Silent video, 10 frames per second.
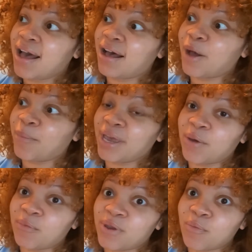
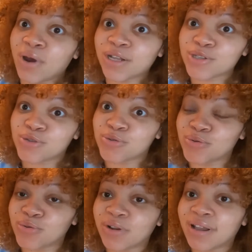and we wanted to
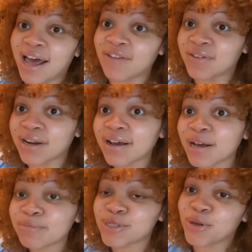liven it
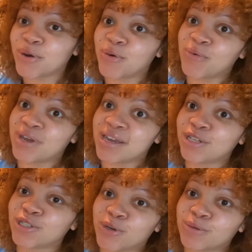up, so we
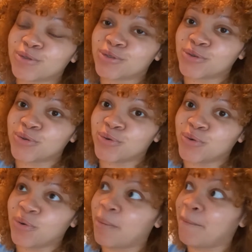chose
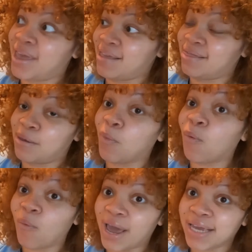to paint them
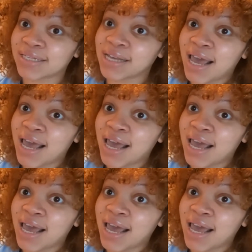white.